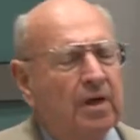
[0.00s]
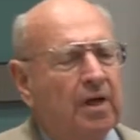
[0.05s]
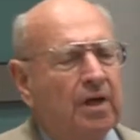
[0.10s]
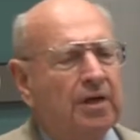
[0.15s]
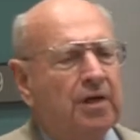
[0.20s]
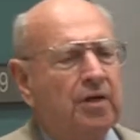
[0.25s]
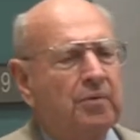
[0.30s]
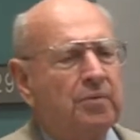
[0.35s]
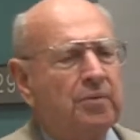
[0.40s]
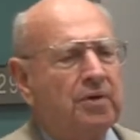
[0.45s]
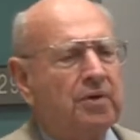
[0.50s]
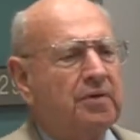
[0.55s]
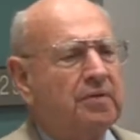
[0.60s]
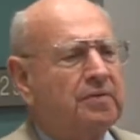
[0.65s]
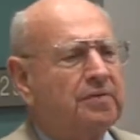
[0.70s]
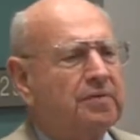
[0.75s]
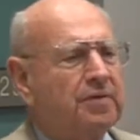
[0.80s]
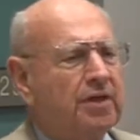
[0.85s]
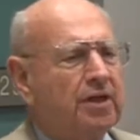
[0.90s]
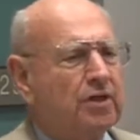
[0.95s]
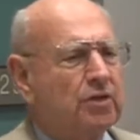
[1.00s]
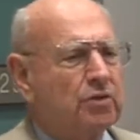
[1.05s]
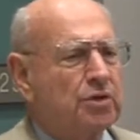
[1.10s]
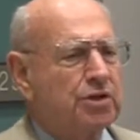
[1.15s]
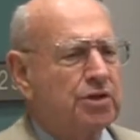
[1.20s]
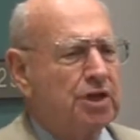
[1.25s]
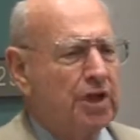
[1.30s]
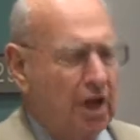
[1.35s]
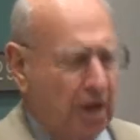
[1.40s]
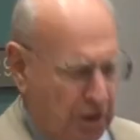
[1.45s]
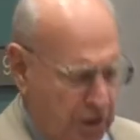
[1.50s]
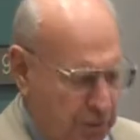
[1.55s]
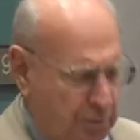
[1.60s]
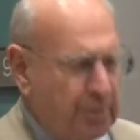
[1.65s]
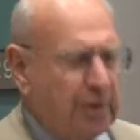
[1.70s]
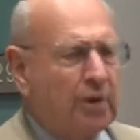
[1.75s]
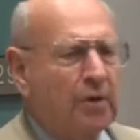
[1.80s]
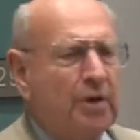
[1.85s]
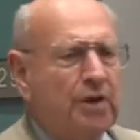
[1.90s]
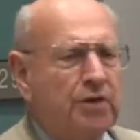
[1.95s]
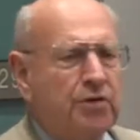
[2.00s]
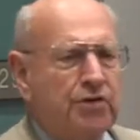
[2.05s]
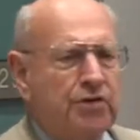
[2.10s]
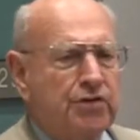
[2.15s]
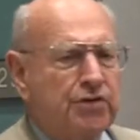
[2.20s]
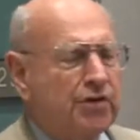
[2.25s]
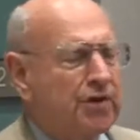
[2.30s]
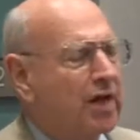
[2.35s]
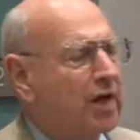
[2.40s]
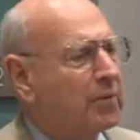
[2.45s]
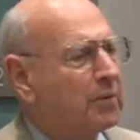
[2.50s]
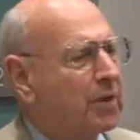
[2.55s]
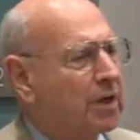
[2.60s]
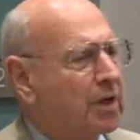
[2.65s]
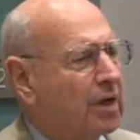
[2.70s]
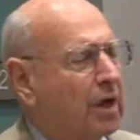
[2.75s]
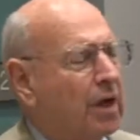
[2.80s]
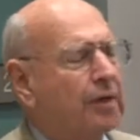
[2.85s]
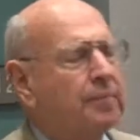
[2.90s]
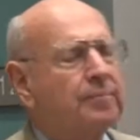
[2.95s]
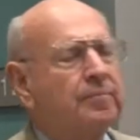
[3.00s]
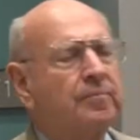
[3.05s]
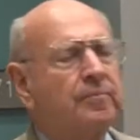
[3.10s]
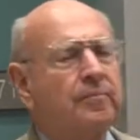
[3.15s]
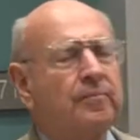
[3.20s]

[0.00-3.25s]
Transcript: a number of interesting experiences in that regard.